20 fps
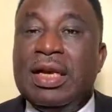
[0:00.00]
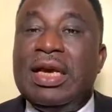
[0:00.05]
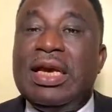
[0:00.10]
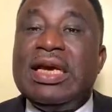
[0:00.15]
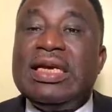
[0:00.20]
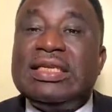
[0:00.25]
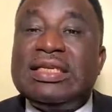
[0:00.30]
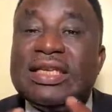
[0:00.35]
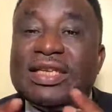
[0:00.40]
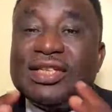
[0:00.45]

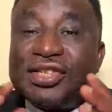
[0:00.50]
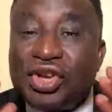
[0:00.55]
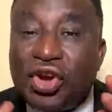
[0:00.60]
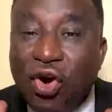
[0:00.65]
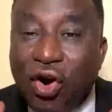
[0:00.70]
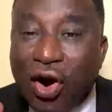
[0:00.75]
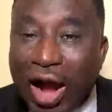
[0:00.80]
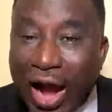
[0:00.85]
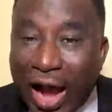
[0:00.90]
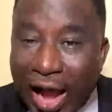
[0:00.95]
It is
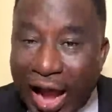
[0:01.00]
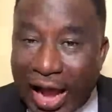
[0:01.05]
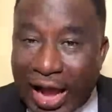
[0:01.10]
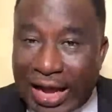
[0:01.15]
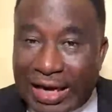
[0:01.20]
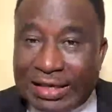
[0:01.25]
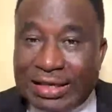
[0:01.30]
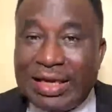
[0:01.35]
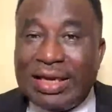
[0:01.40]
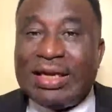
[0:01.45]
your
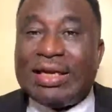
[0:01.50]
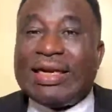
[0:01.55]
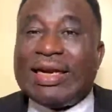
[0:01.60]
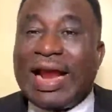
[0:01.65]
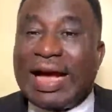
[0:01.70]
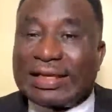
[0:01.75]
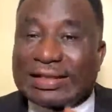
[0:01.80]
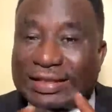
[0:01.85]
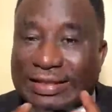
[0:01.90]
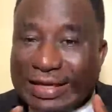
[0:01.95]
heart
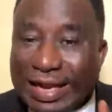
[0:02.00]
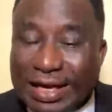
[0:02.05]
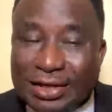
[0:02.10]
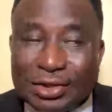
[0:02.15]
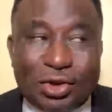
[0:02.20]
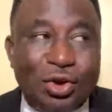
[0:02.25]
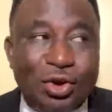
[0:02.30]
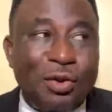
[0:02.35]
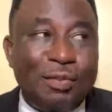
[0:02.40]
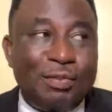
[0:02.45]
that
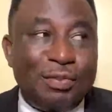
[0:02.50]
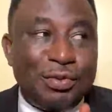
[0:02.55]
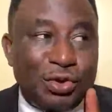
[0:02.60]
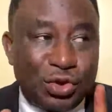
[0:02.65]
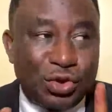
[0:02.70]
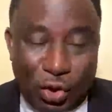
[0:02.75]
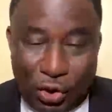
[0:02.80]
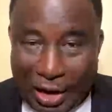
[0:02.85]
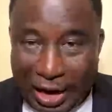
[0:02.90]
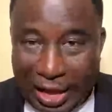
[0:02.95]
starts up
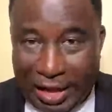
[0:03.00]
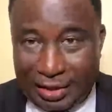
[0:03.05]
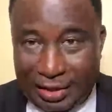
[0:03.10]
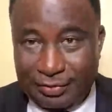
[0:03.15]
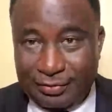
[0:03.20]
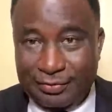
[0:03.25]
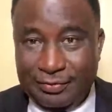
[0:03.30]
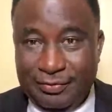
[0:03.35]
your life.